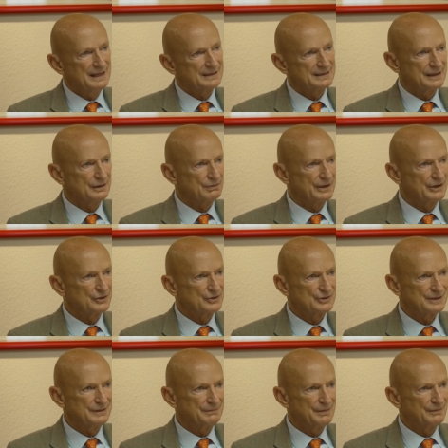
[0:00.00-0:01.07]

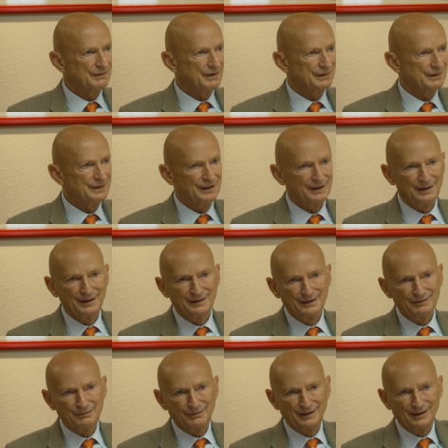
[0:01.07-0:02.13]
situations in Bavaria are
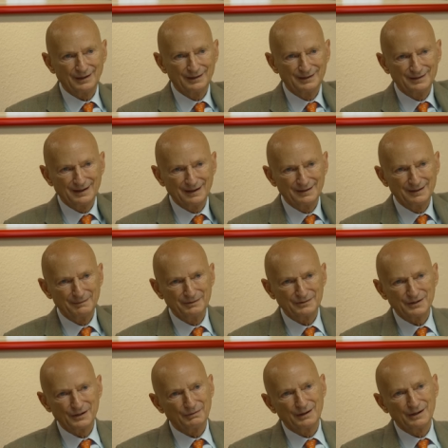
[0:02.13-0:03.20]
different than the
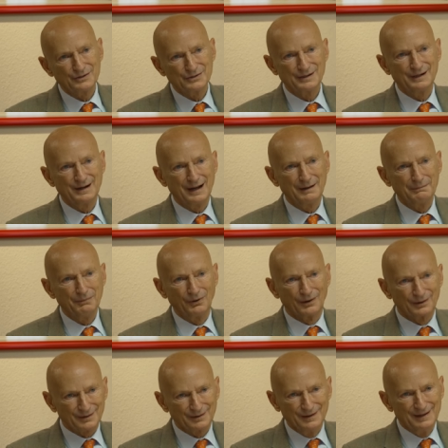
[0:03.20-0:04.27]
situation in
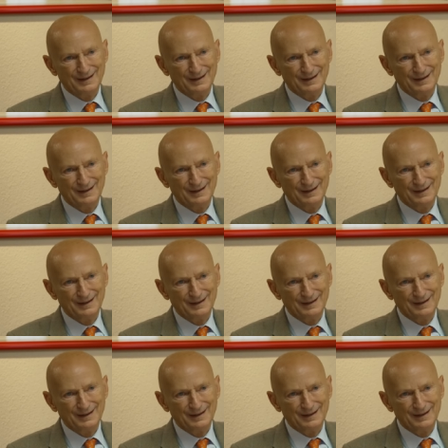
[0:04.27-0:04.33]
Hamburg.